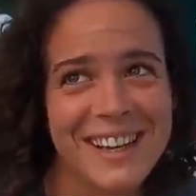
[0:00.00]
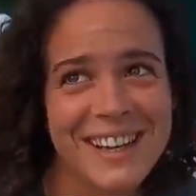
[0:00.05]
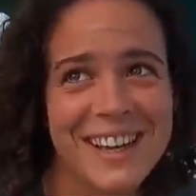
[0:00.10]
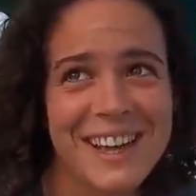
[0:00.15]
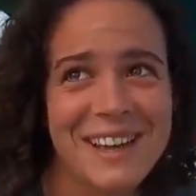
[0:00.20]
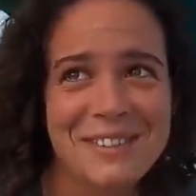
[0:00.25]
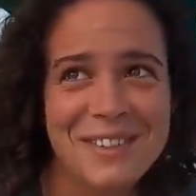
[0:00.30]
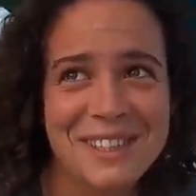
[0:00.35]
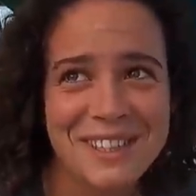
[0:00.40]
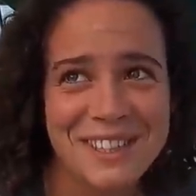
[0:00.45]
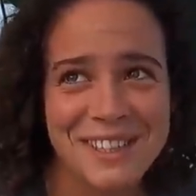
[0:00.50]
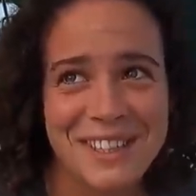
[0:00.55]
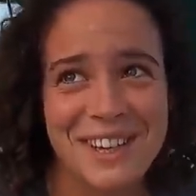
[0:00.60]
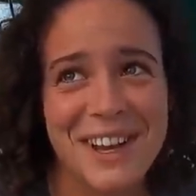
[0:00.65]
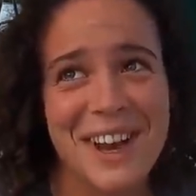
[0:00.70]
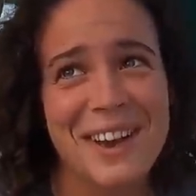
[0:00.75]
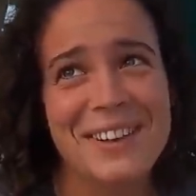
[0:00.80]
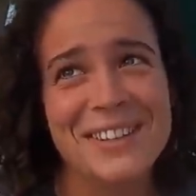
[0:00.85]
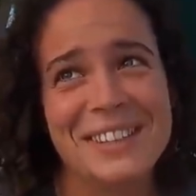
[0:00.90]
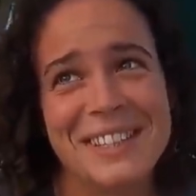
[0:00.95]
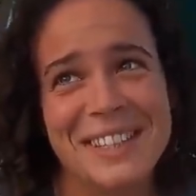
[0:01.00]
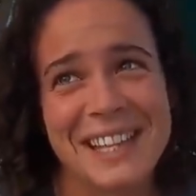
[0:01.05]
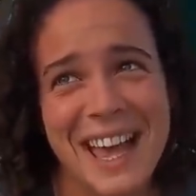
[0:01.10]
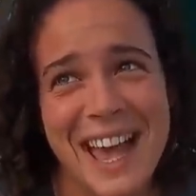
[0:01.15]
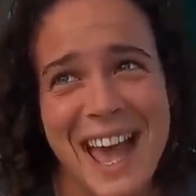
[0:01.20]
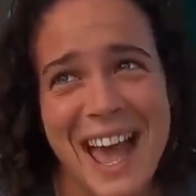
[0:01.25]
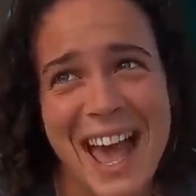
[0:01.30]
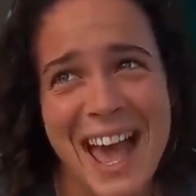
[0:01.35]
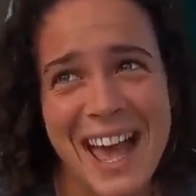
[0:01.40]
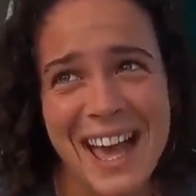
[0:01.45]
And I was so
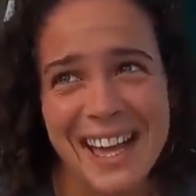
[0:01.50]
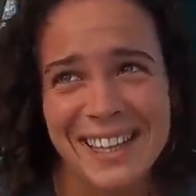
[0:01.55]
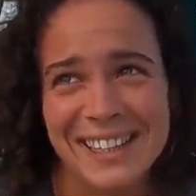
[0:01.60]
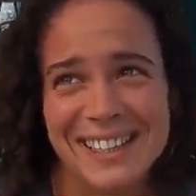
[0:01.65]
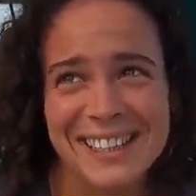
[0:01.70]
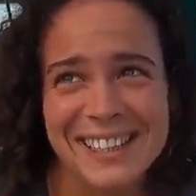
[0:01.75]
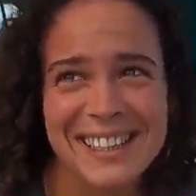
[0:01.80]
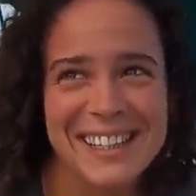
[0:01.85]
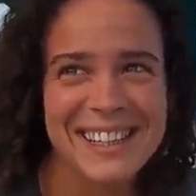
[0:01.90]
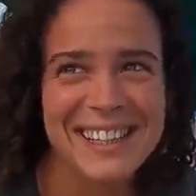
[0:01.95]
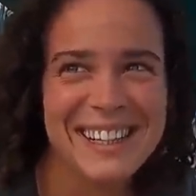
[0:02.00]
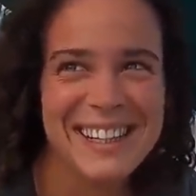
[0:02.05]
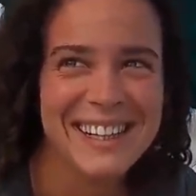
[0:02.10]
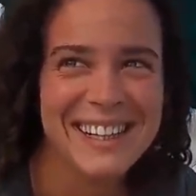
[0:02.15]
sad.